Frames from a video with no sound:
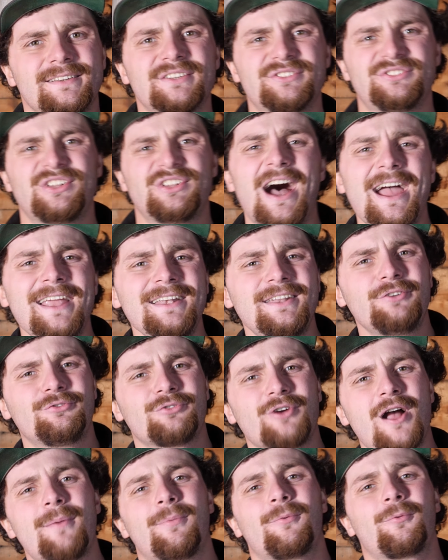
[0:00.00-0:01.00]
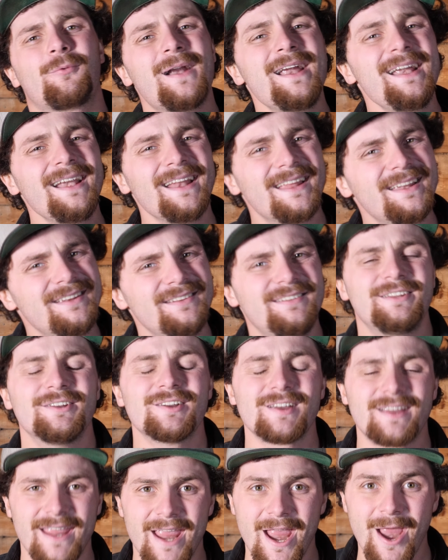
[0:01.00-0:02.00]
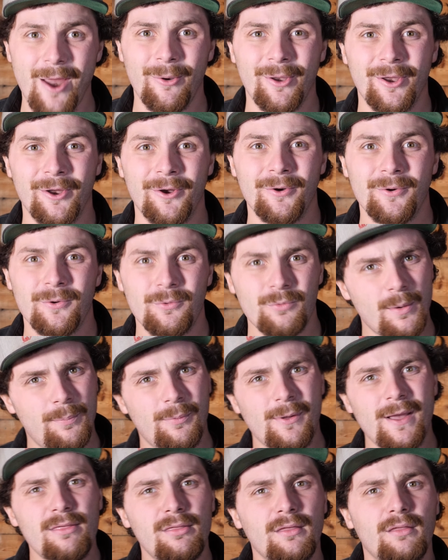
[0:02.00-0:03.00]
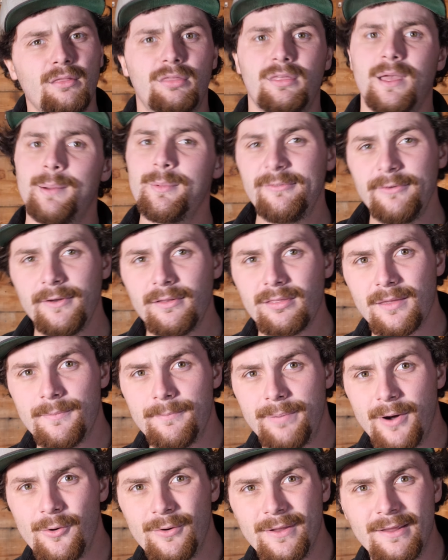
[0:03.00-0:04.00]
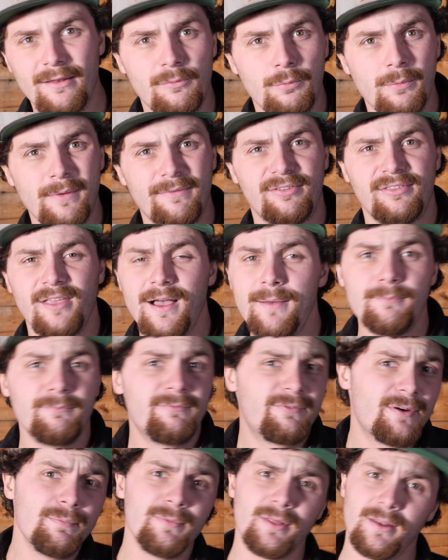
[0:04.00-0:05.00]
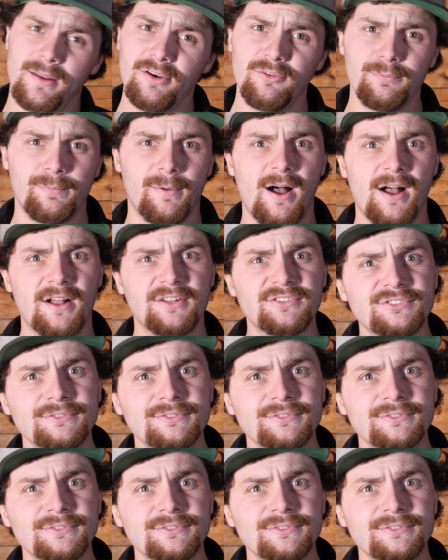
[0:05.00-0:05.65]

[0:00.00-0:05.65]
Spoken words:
designed to drop right into your carrier, replacing some of its components with some from the lunchbox.